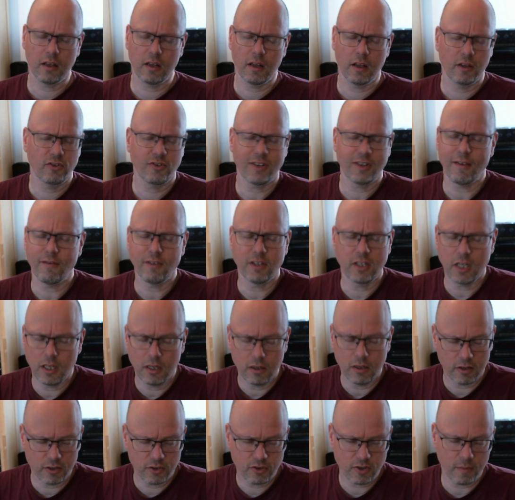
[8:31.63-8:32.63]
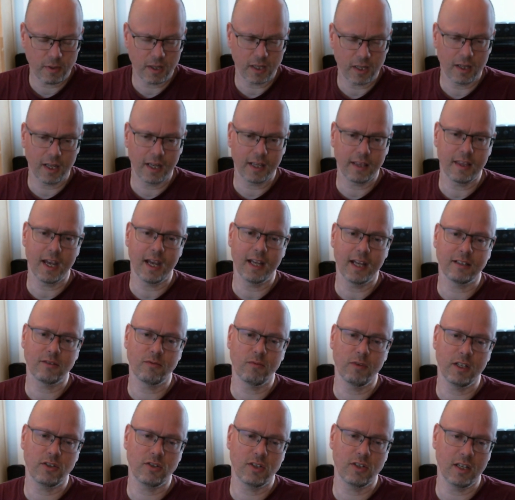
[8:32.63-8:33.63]
70 or something like that,
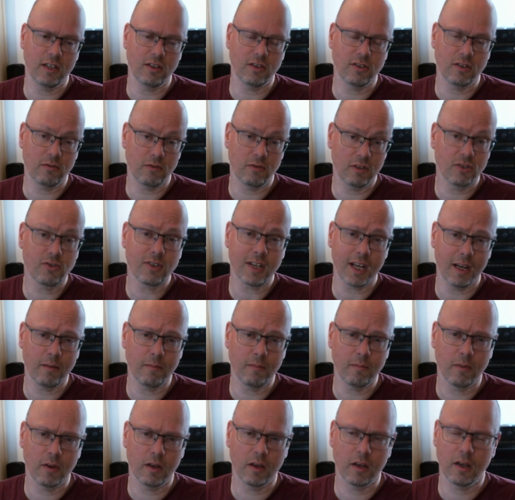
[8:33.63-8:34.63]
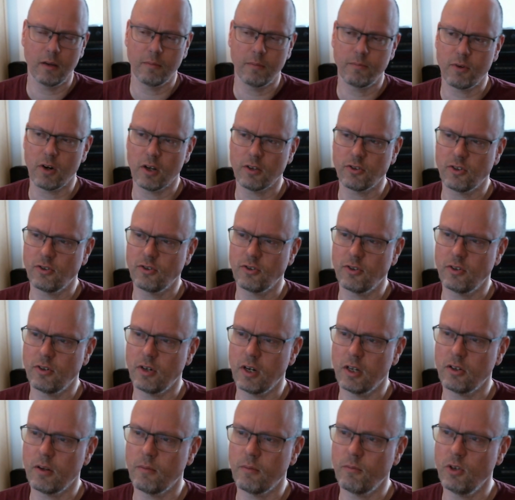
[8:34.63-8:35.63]
which is the same processor
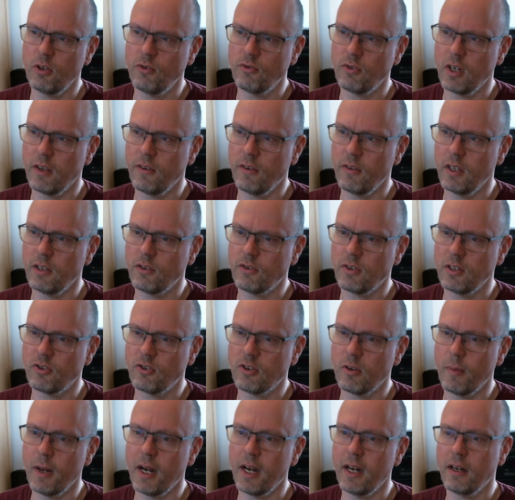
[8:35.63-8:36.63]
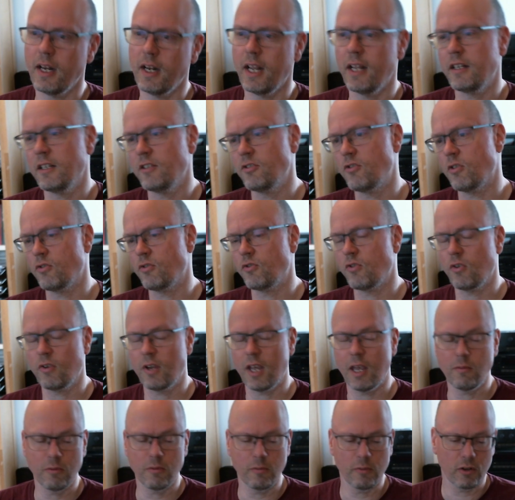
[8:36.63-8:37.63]
that I'm using in this system, and it's also
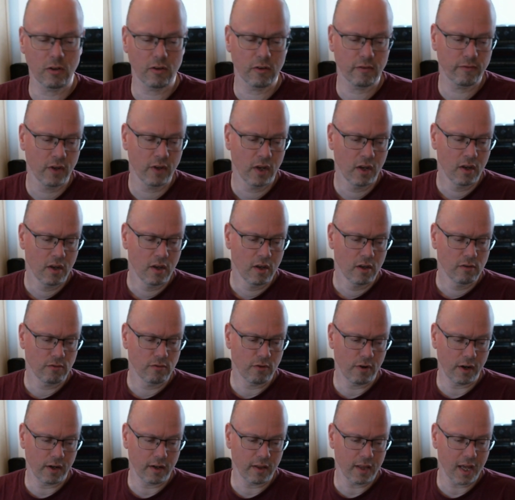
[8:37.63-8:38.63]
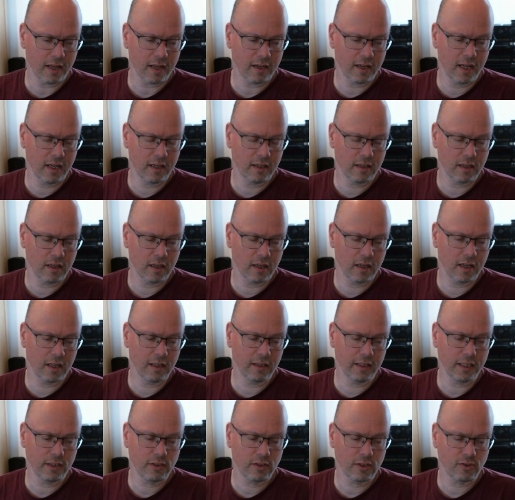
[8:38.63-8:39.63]
capable of running that in
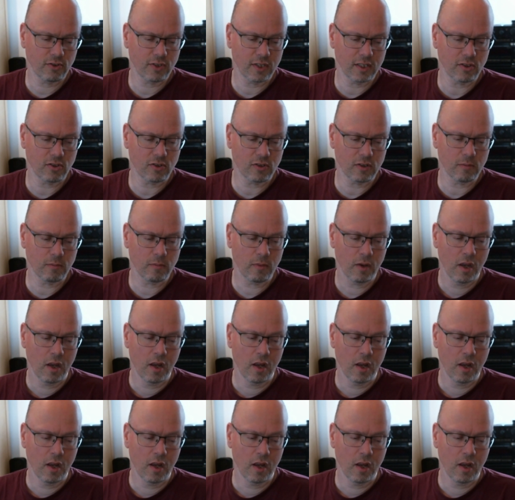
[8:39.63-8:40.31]
Elisa's system.